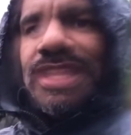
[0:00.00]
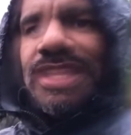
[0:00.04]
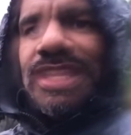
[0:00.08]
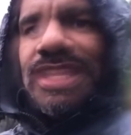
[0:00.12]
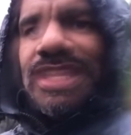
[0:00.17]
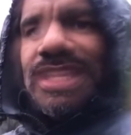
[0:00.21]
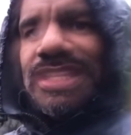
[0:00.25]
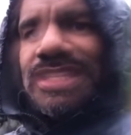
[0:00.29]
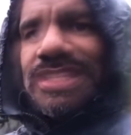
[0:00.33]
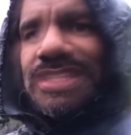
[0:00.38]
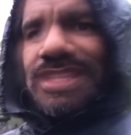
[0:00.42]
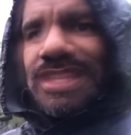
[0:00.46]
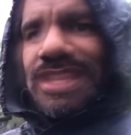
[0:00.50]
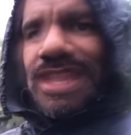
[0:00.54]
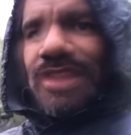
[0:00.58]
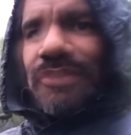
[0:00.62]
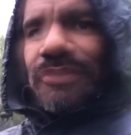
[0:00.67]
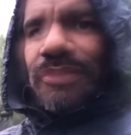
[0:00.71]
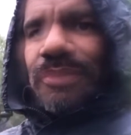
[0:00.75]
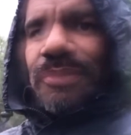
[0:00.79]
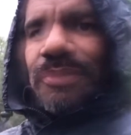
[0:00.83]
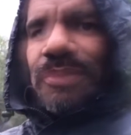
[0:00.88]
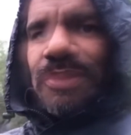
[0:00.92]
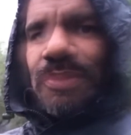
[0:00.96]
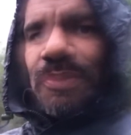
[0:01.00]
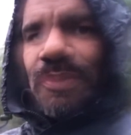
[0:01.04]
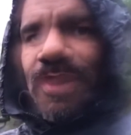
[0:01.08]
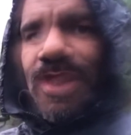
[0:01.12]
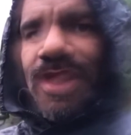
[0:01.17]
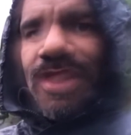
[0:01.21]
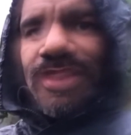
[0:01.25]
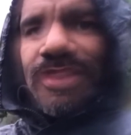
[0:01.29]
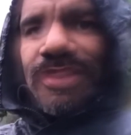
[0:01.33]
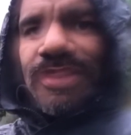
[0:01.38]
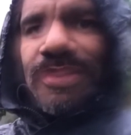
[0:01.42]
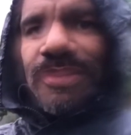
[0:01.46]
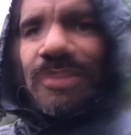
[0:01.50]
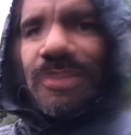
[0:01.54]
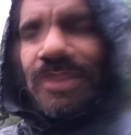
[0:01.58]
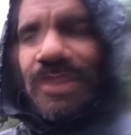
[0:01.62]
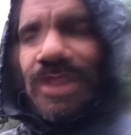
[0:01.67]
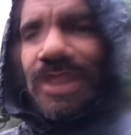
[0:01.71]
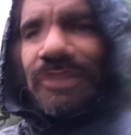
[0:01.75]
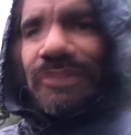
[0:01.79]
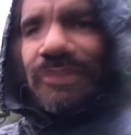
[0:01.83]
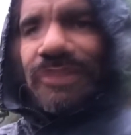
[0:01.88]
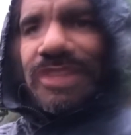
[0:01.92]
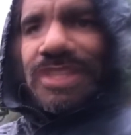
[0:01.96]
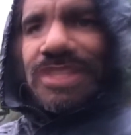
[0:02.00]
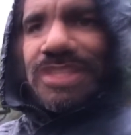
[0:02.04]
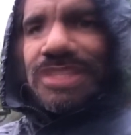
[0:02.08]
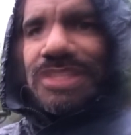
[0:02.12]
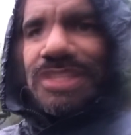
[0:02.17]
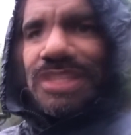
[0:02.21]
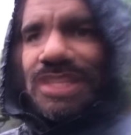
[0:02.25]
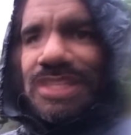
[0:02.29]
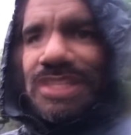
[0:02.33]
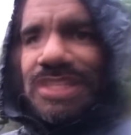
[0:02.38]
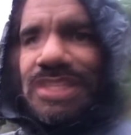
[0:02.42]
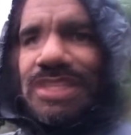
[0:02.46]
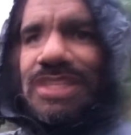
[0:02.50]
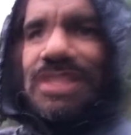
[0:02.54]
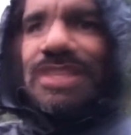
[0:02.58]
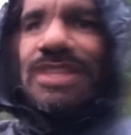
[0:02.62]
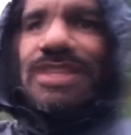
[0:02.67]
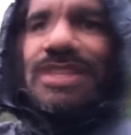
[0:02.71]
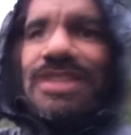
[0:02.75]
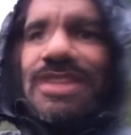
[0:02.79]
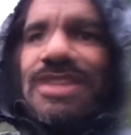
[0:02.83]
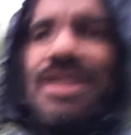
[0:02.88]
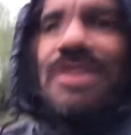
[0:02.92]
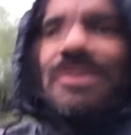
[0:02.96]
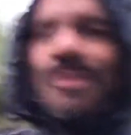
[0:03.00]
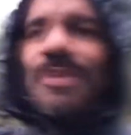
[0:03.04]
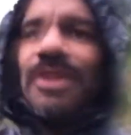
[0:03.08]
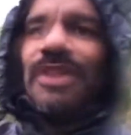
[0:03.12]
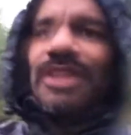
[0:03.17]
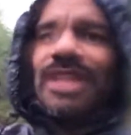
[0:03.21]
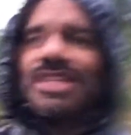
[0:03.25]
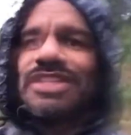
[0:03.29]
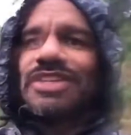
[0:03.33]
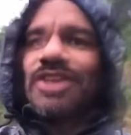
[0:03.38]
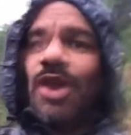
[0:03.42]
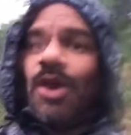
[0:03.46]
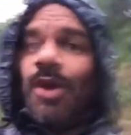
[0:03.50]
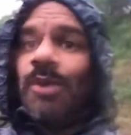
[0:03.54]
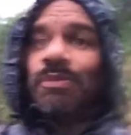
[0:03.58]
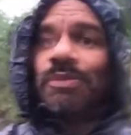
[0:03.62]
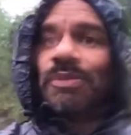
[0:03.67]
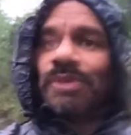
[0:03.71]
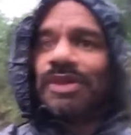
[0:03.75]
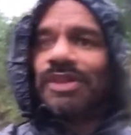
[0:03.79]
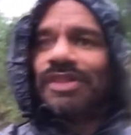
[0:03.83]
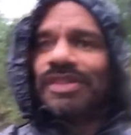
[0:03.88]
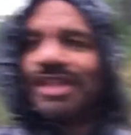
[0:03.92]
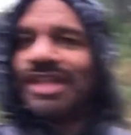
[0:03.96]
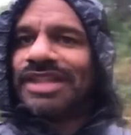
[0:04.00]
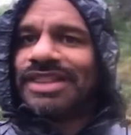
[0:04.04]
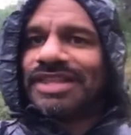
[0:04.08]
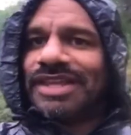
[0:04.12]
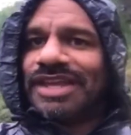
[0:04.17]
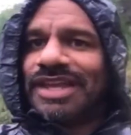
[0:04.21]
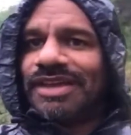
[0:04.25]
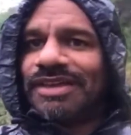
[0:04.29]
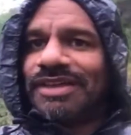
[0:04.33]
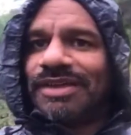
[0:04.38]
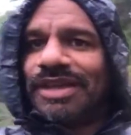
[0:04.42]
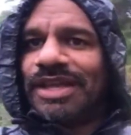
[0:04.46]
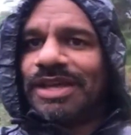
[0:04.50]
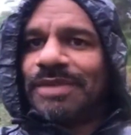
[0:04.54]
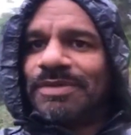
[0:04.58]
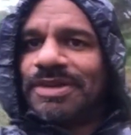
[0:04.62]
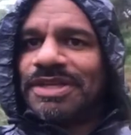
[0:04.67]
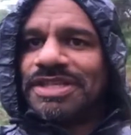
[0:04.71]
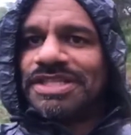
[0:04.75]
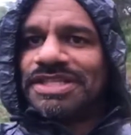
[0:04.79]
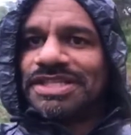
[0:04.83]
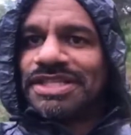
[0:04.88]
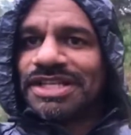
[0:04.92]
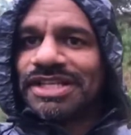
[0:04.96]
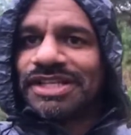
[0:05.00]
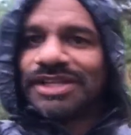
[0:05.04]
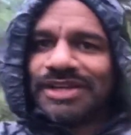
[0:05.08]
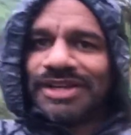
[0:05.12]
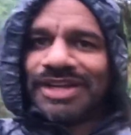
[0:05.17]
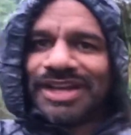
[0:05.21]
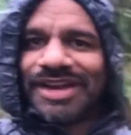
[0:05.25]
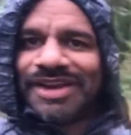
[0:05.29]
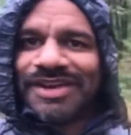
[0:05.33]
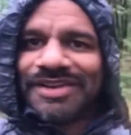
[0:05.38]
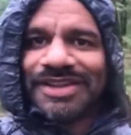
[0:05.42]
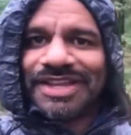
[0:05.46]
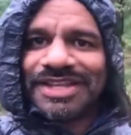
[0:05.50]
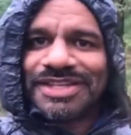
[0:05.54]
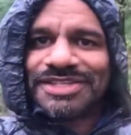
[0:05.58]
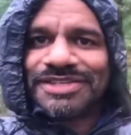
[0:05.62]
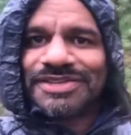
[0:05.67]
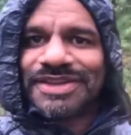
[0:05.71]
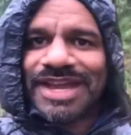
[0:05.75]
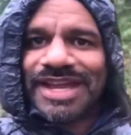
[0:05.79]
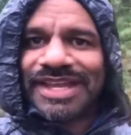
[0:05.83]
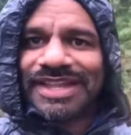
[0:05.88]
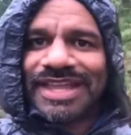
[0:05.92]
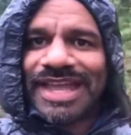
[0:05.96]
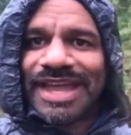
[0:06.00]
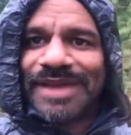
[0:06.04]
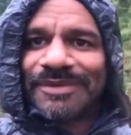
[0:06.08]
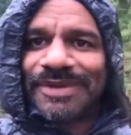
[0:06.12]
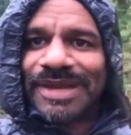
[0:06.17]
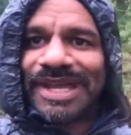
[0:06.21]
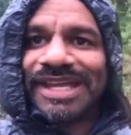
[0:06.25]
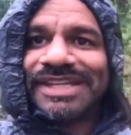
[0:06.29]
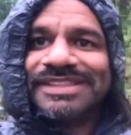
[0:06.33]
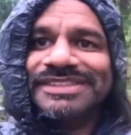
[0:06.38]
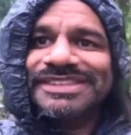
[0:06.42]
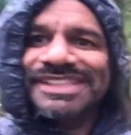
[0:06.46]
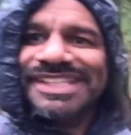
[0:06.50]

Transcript: is covered with water or if it's just, well, let's hope that the image is clear. Here, let's try it that way.